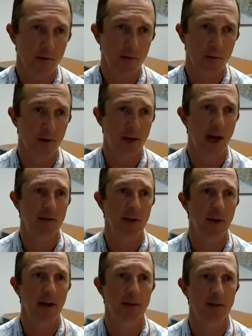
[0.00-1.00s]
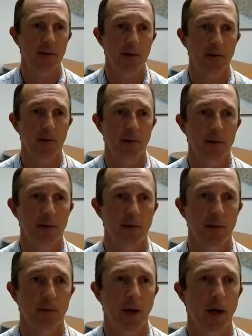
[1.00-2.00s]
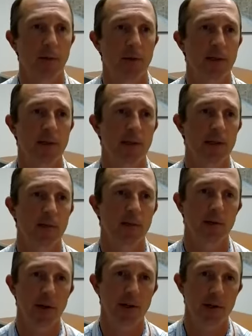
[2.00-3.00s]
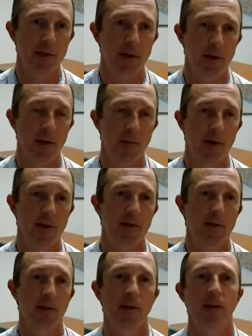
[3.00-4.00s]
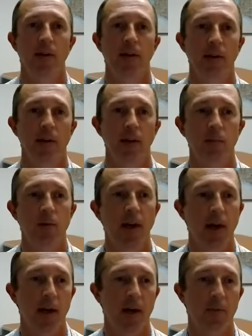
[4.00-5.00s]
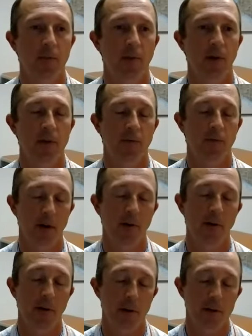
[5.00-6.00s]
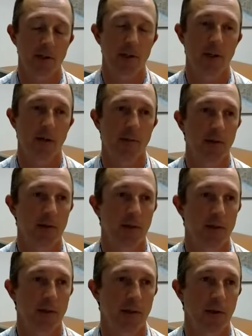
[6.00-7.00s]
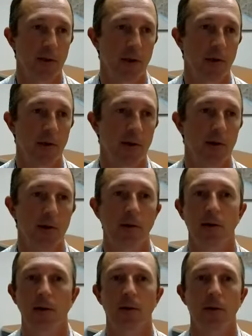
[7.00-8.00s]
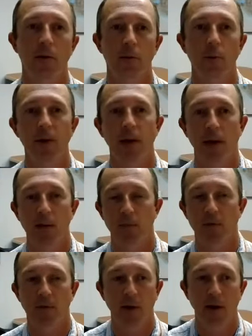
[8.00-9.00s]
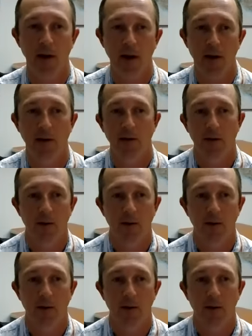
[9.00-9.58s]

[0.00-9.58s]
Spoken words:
One caveat to the property assessment and treasure database is we cannot, as part of an RCW that's in the note here, we can't provide